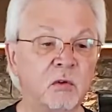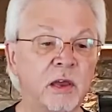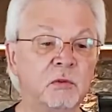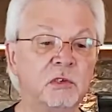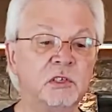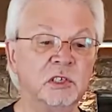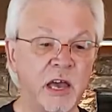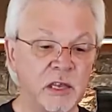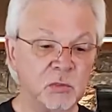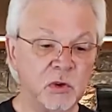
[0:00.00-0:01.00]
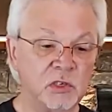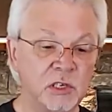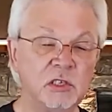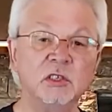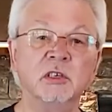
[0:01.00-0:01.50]
wine, which is Cosmos.
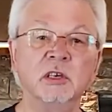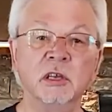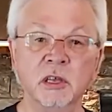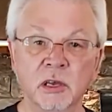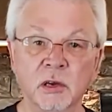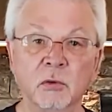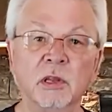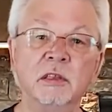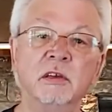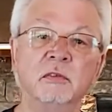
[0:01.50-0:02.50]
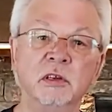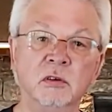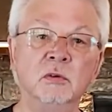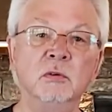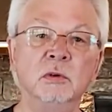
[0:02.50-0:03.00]
And this is a relatively
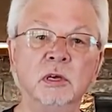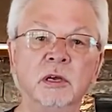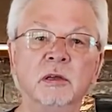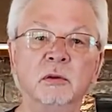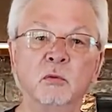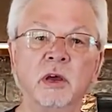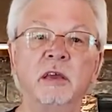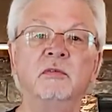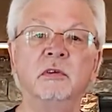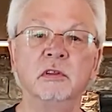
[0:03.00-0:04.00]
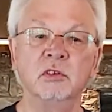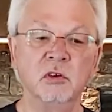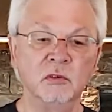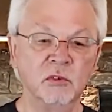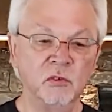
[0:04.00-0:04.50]
new wine for the
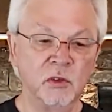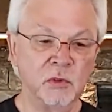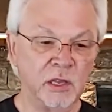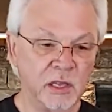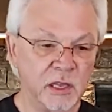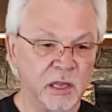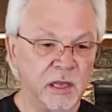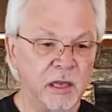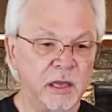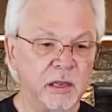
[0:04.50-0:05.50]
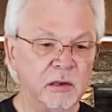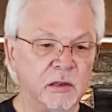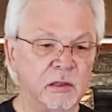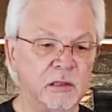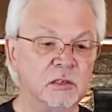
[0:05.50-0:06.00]
Jones family.
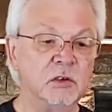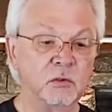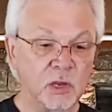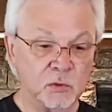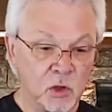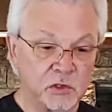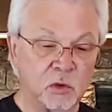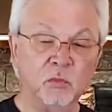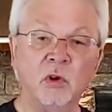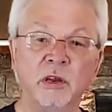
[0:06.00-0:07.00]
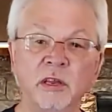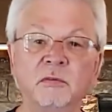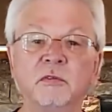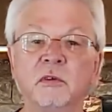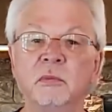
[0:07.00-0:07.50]
And these are grapes also brought
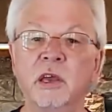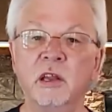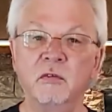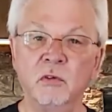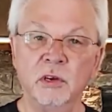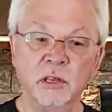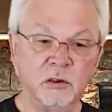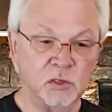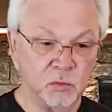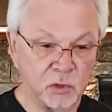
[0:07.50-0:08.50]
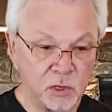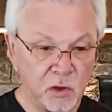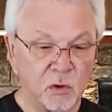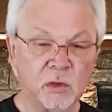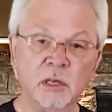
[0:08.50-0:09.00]
in from California. There's
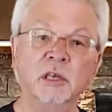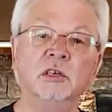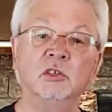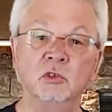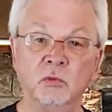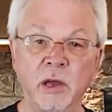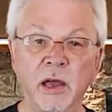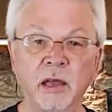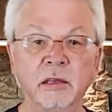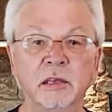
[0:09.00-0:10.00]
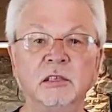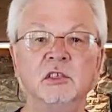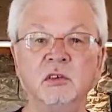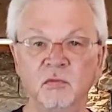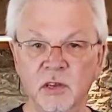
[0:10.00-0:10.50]
Merlot, Syrah, and
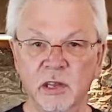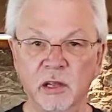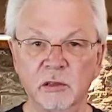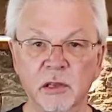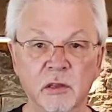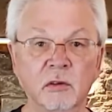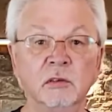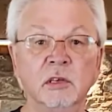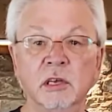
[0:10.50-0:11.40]
Zinfandel. And those